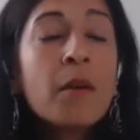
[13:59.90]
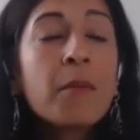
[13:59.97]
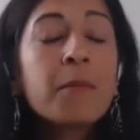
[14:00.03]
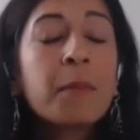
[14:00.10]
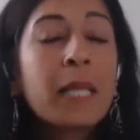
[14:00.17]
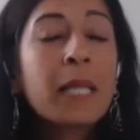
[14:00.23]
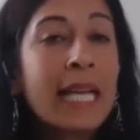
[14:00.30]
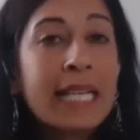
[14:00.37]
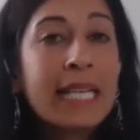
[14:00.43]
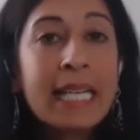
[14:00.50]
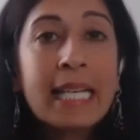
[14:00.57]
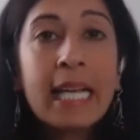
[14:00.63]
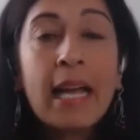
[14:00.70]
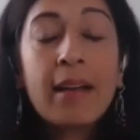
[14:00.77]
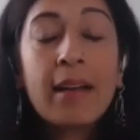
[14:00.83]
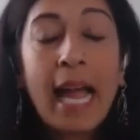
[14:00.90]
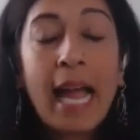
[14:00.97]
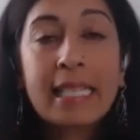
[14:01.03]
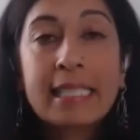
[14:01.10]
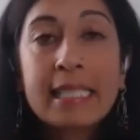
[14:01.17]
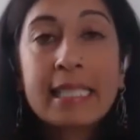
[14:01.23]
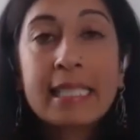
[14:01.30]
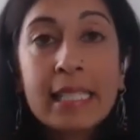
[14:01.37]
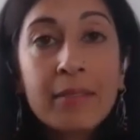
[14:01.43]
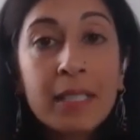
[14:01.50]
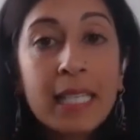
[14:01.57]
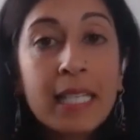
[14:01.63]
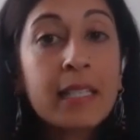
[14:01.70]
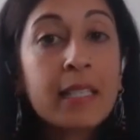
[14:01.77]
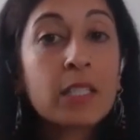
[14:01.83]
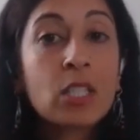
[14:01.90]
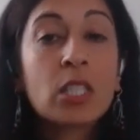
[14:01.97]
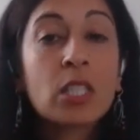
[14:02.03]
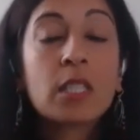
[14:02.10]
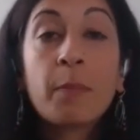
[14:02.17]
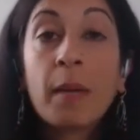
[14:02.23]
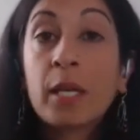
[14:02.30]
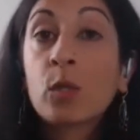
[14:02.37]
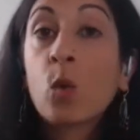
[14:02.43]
Planning activities to spend